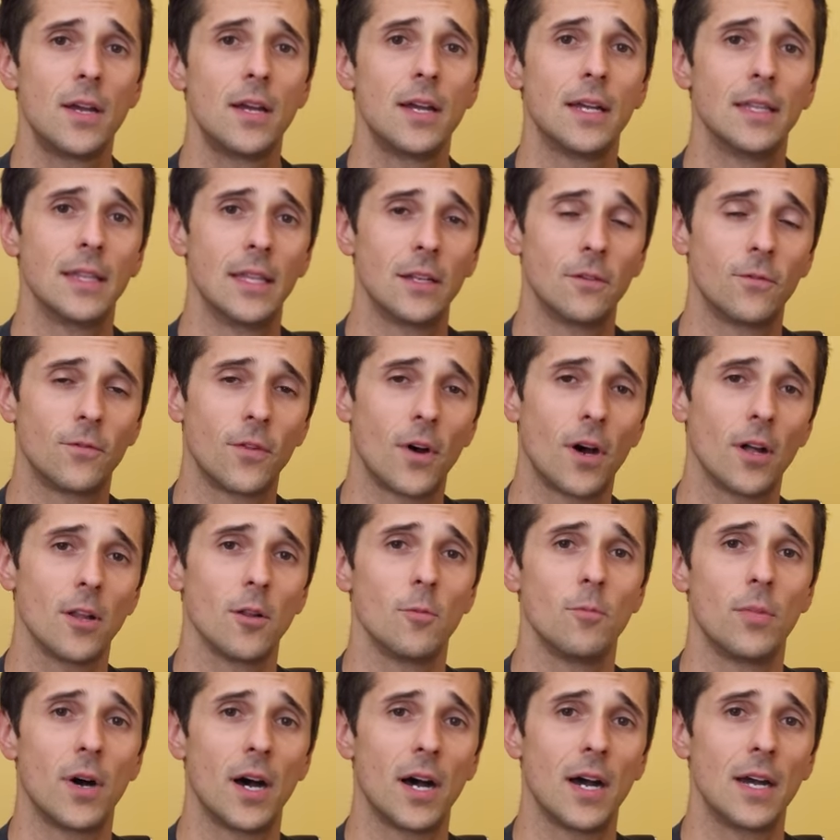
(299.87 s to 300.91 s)
and then
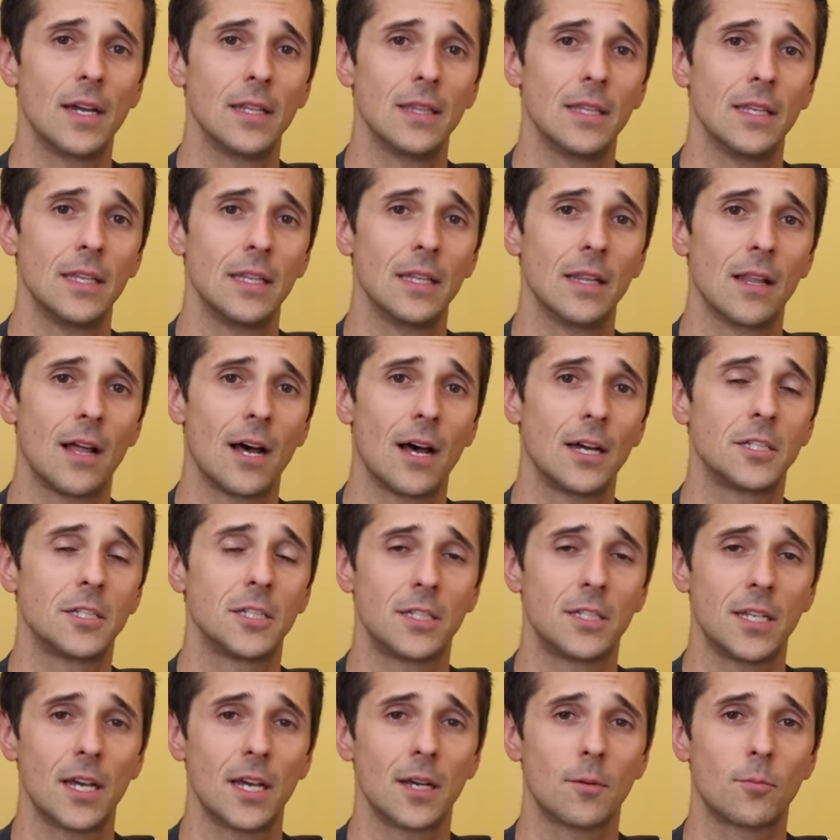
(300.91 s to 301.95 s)
followed by the
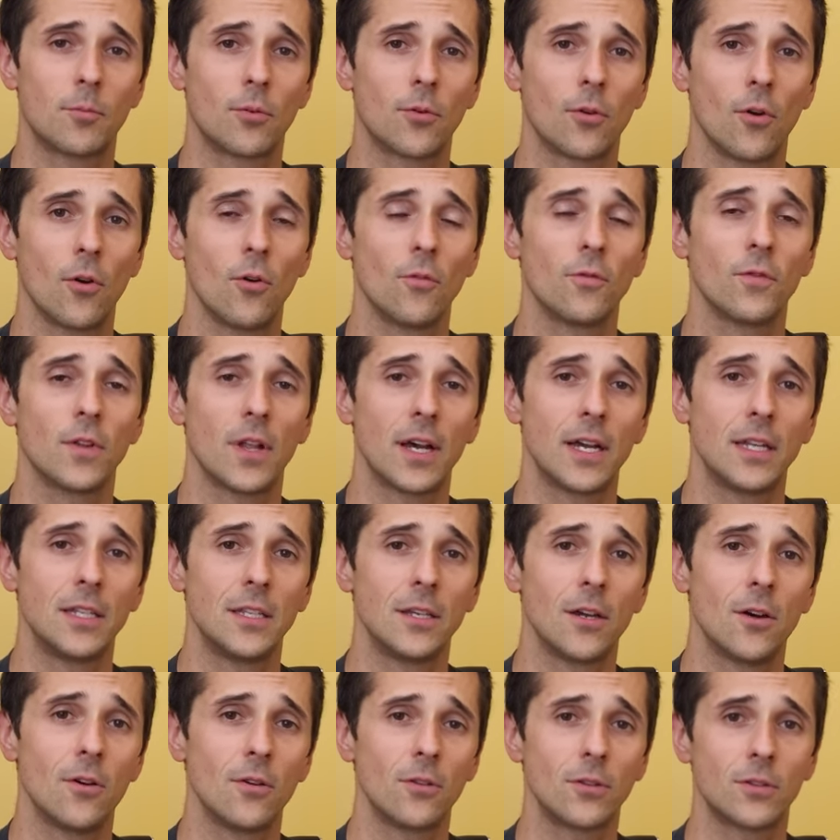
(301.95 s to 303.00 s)
Logitech ProFlight
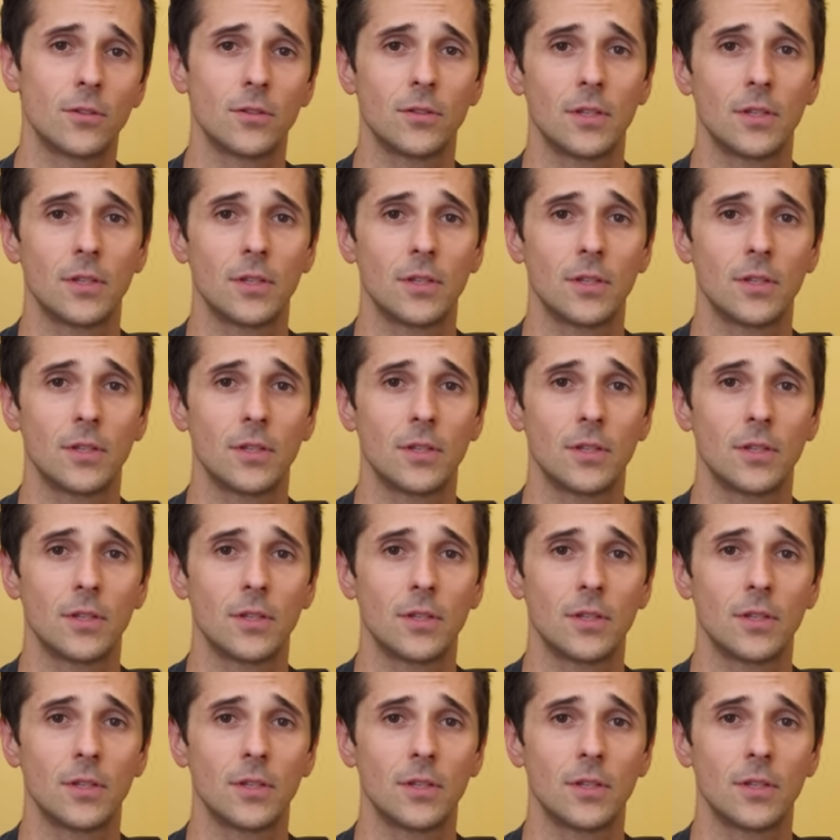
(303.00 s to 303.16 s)
yoke.